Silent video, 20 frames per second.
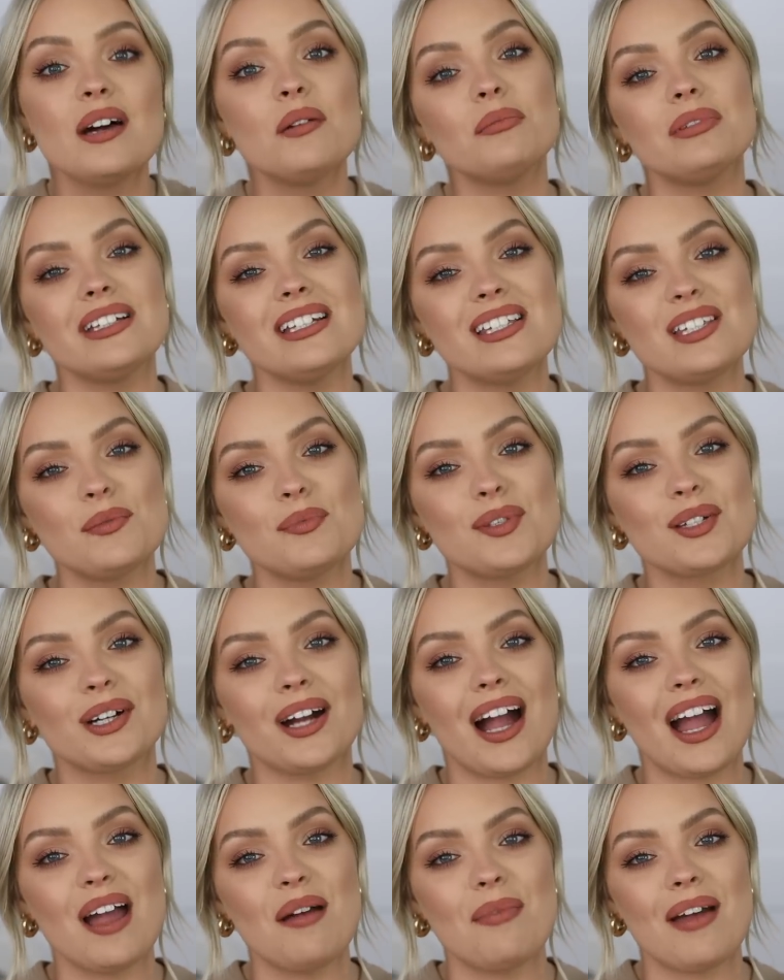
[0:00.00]
Please
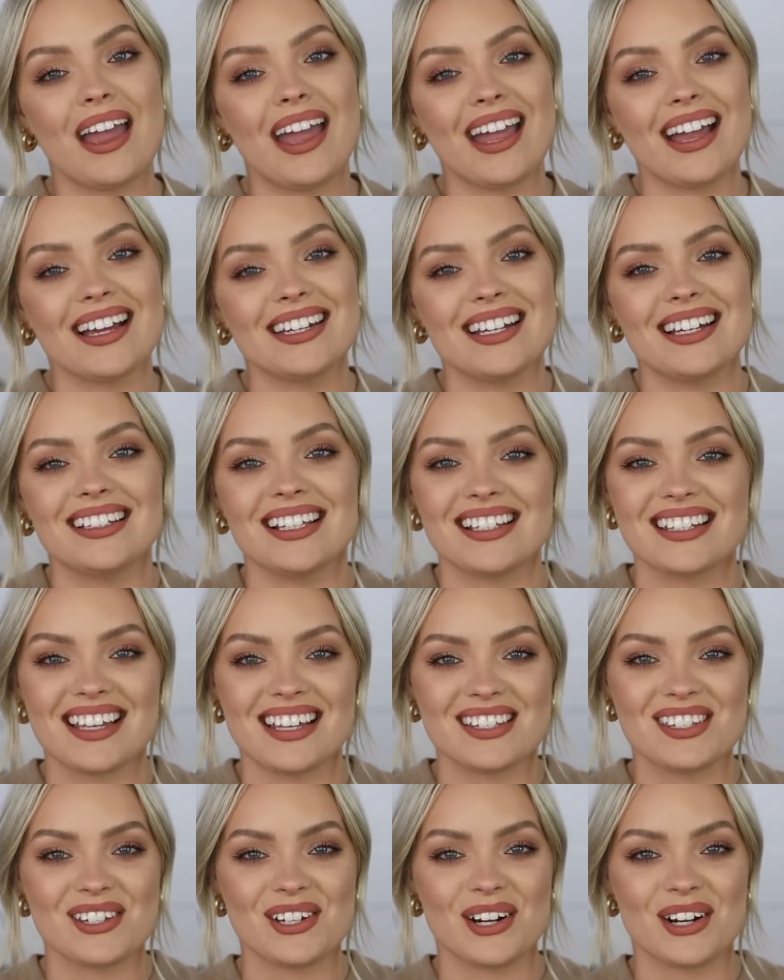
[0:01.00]
subscribe and let's get